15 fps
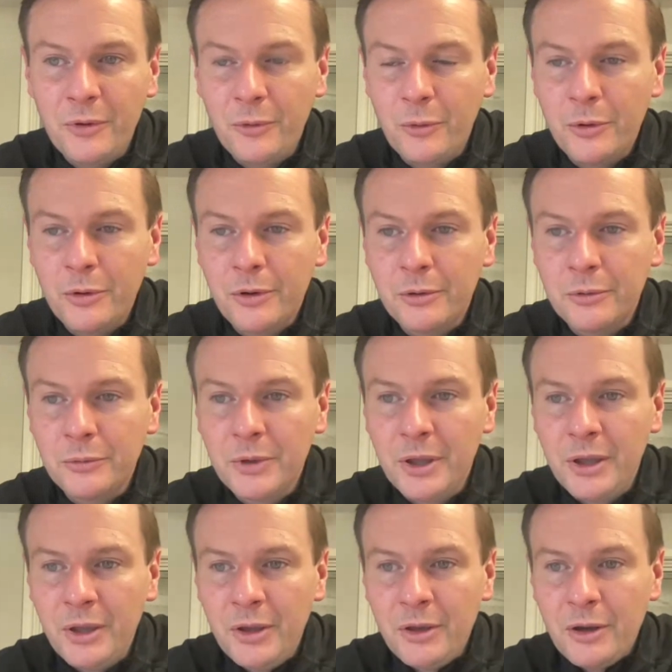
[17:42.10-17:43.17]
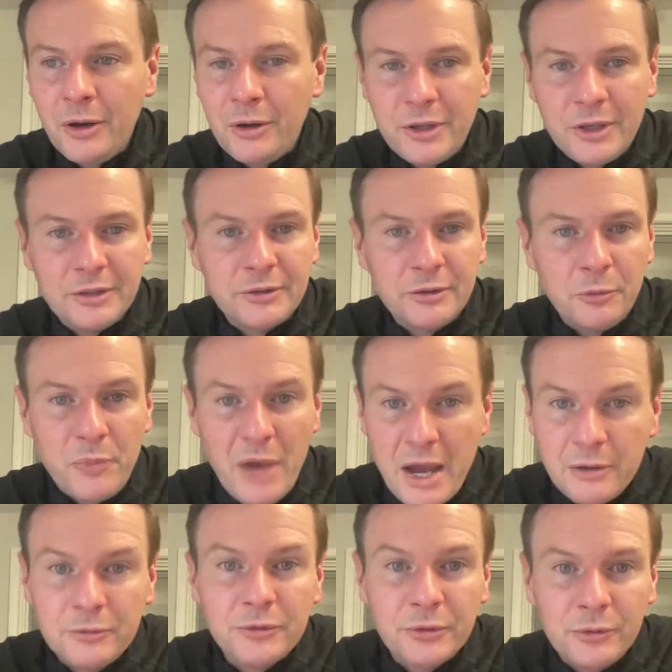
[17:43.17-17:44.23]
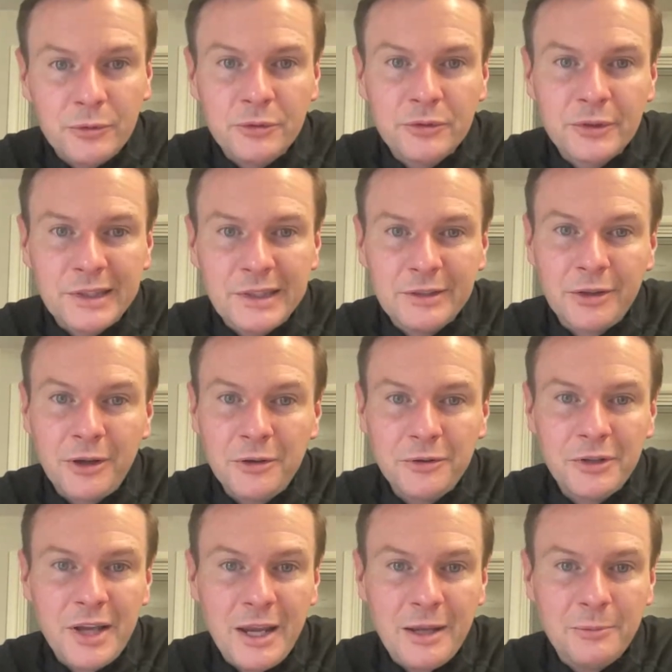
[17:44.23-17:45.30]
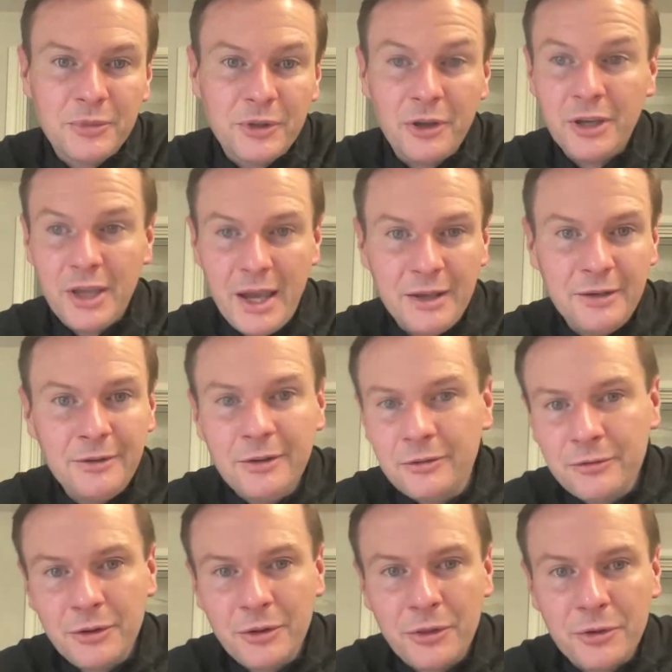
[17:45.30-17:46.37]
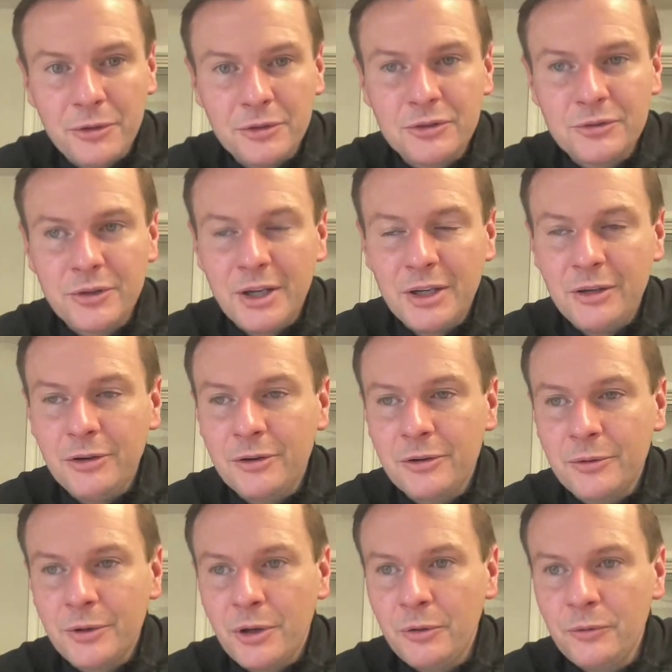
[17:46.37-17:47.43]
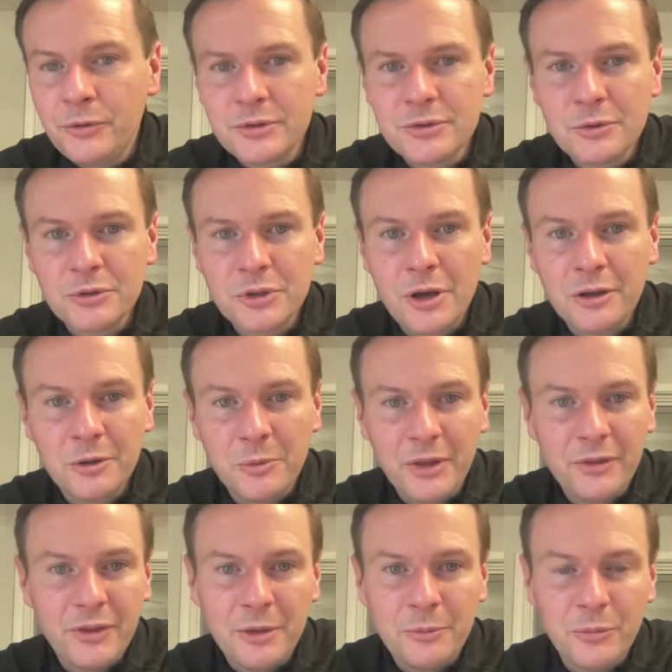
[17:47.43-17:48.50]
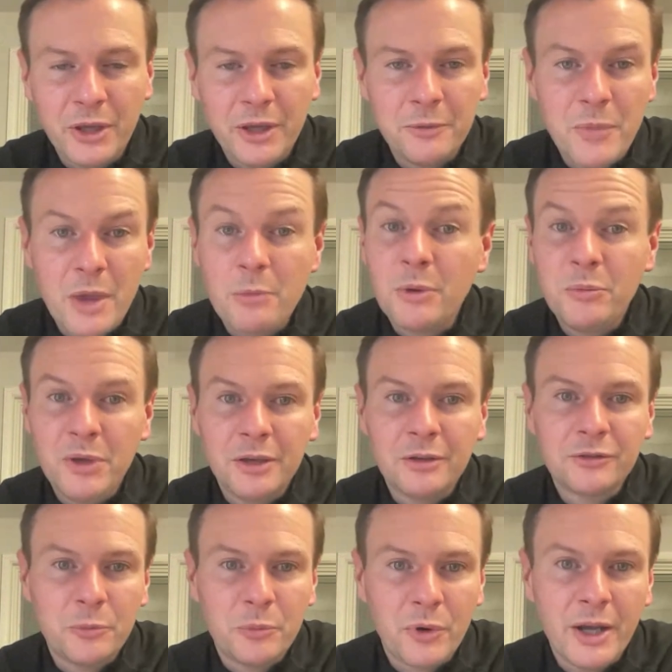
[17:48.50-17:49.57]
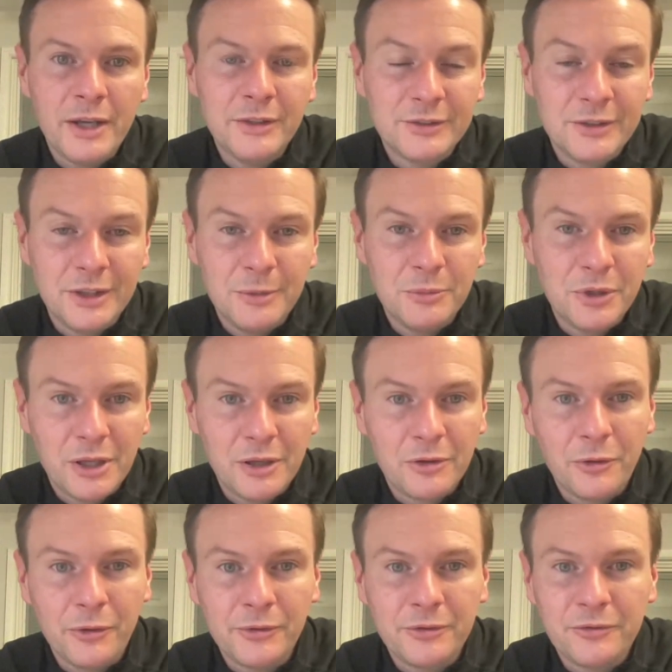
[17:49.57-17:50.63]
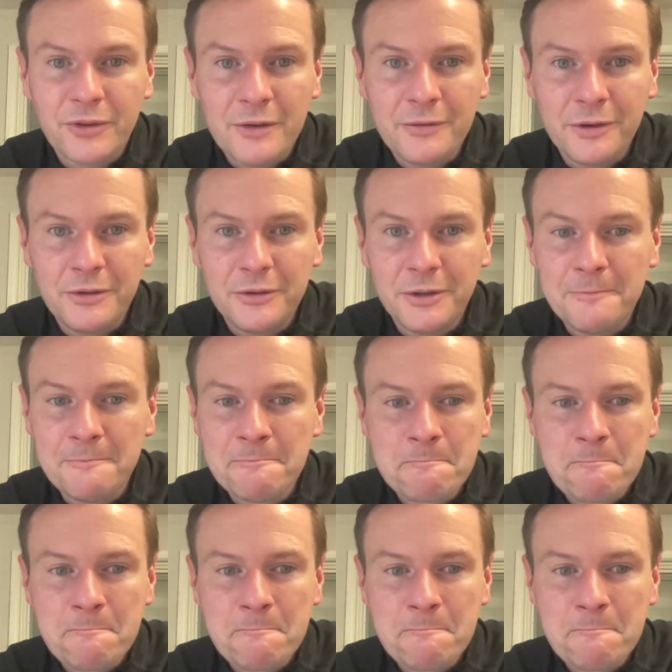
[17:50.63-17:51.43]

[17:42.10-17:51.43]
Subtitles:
Or are they still bound to lose at least 100 games again for the third straight year in a row? There's no talk about them like maybe being a surprise team to get close to 500.